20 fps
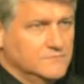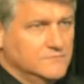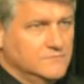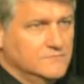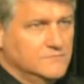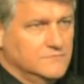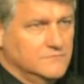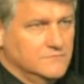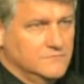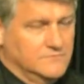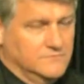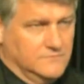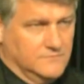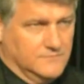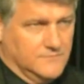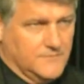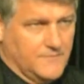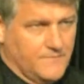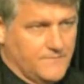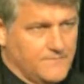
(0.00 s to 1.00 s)

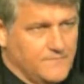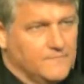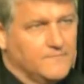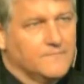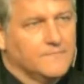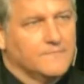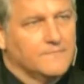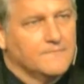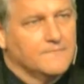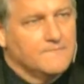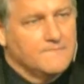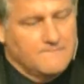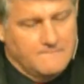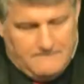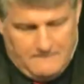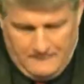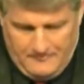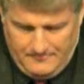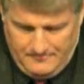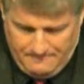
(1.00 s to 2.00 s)

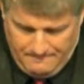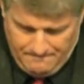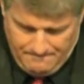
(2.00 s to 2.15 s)
No one is speaking in this clip.